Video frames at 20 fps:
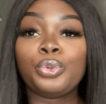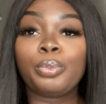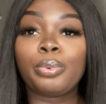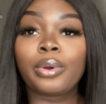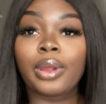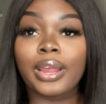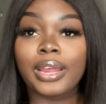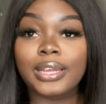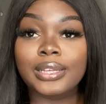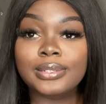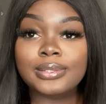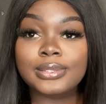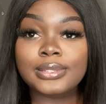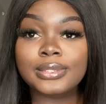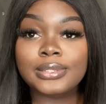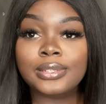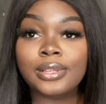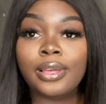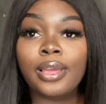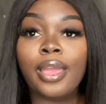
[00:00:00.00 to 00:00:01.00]
price
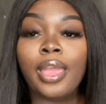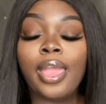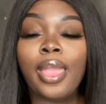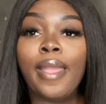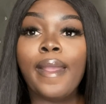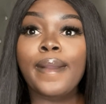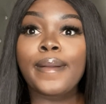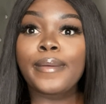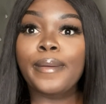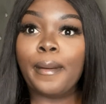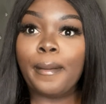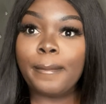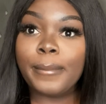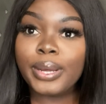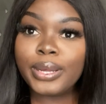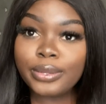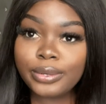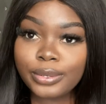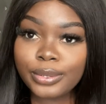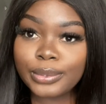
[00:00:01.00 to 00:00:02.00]
your
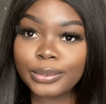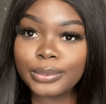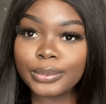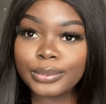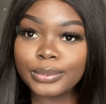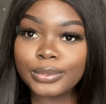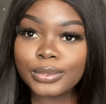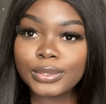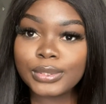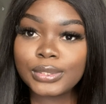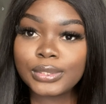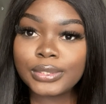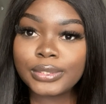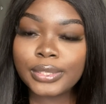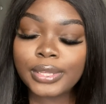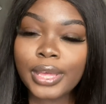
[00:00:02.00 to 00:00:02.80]
bundles?